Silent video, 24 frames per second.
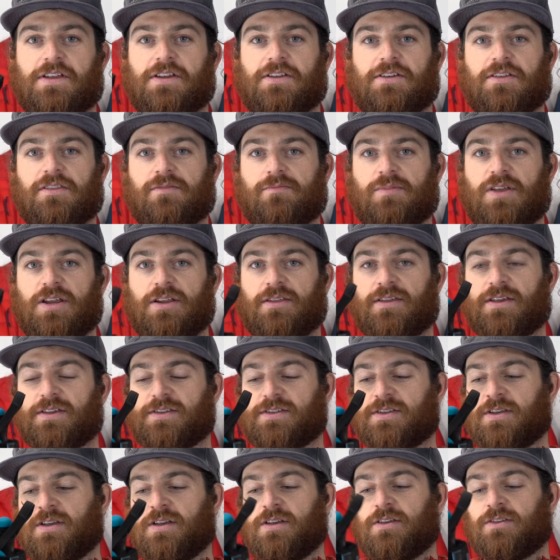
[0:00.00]
get into the meat of
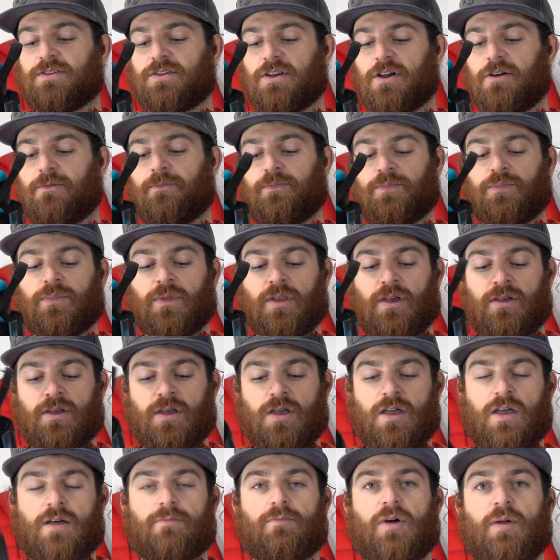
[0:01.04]
this. So
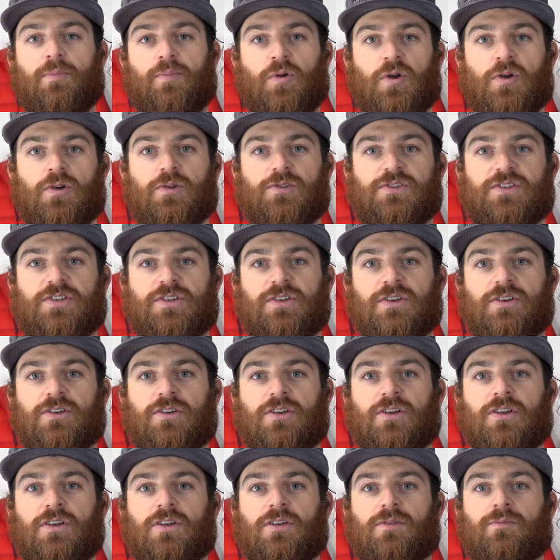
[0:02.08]
my boots
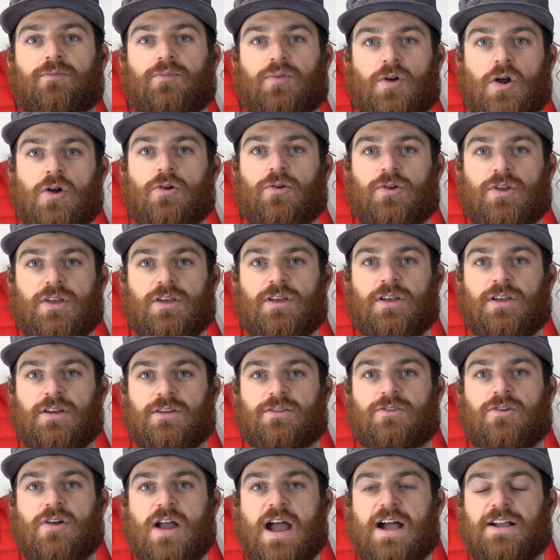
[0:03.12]
broke
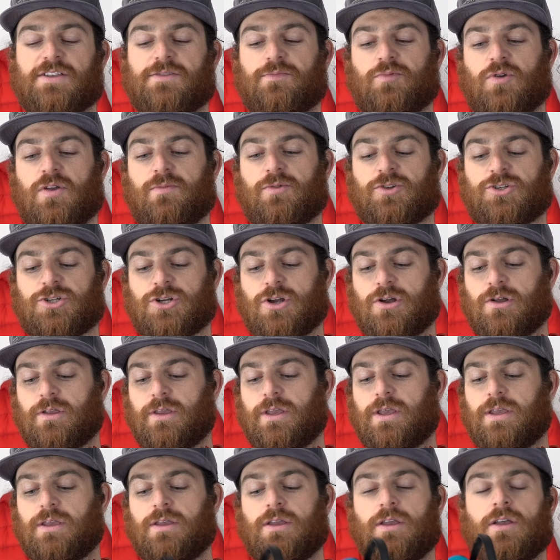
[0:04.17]
and cracked
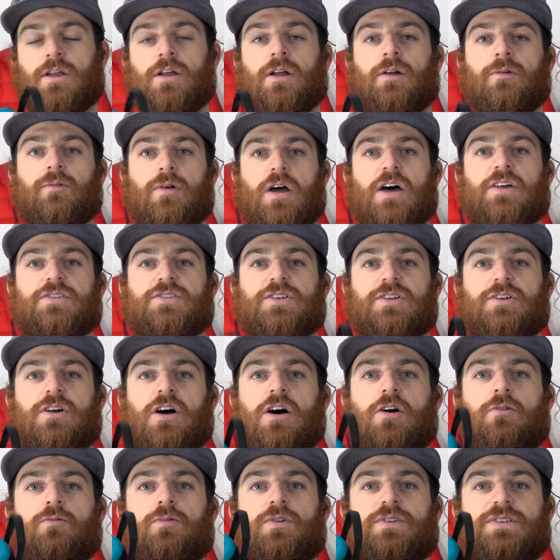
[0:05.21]
prematurely.
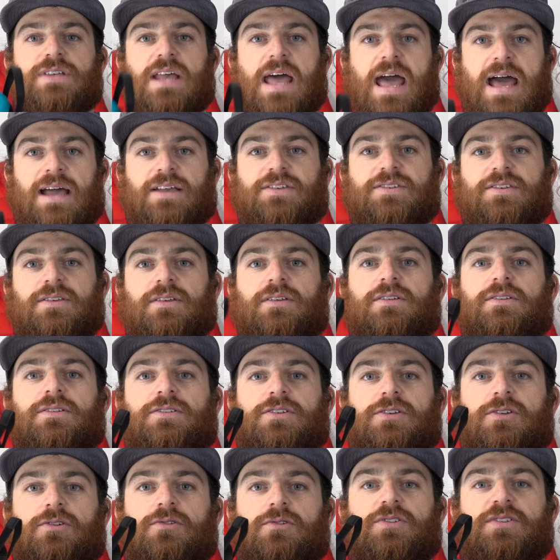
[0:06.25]
Rossignol was excellent
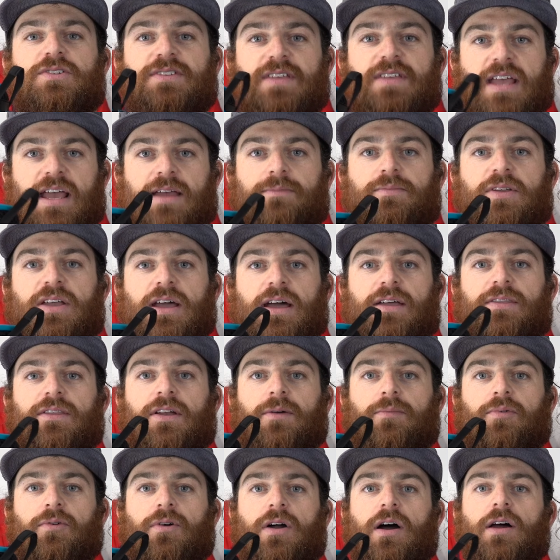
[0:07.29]
to stand behind
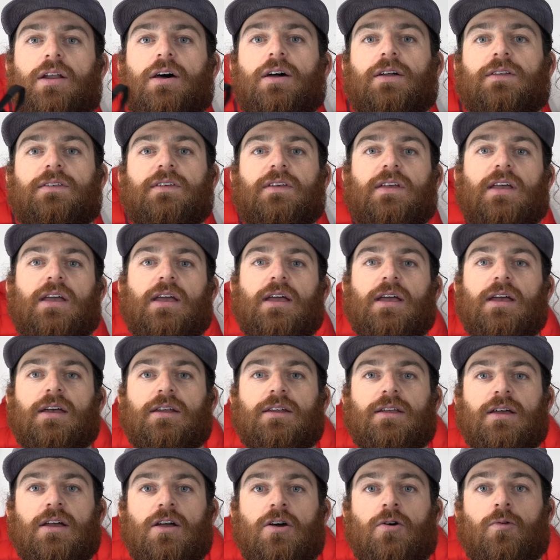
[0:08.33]
their product
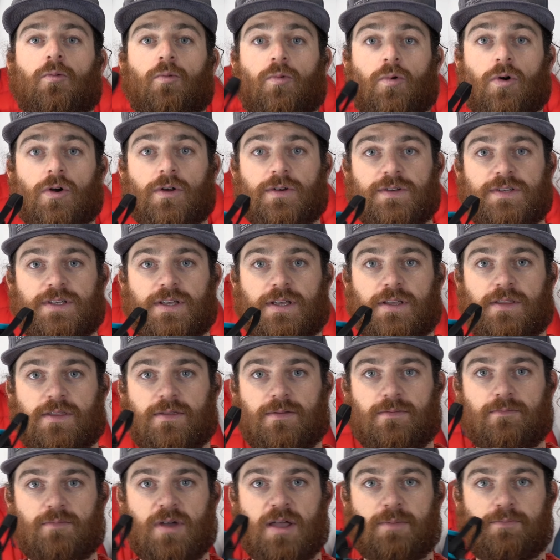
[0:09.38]
and warranty
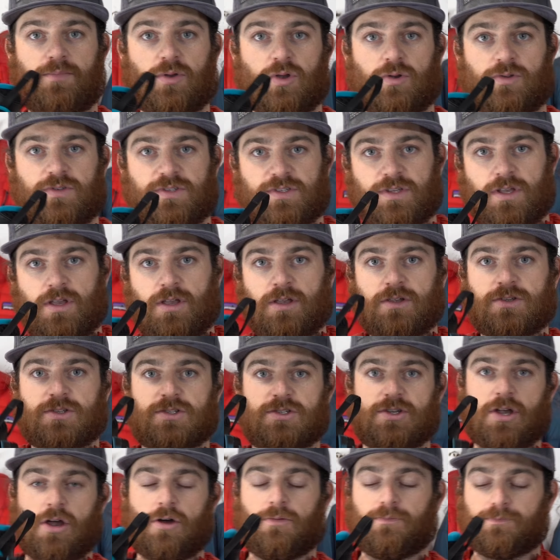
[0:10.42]
my boots.
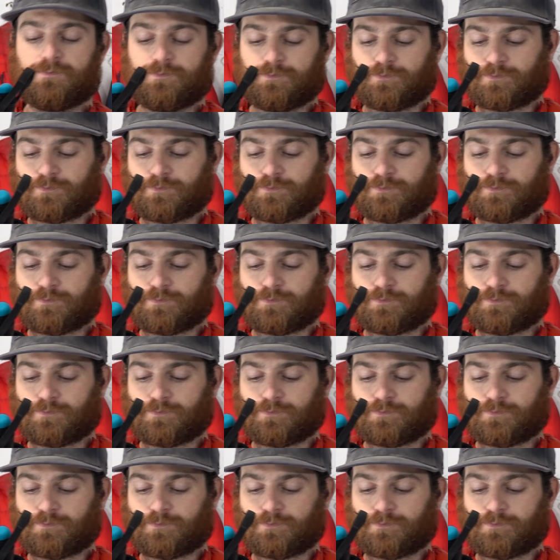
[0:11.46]
So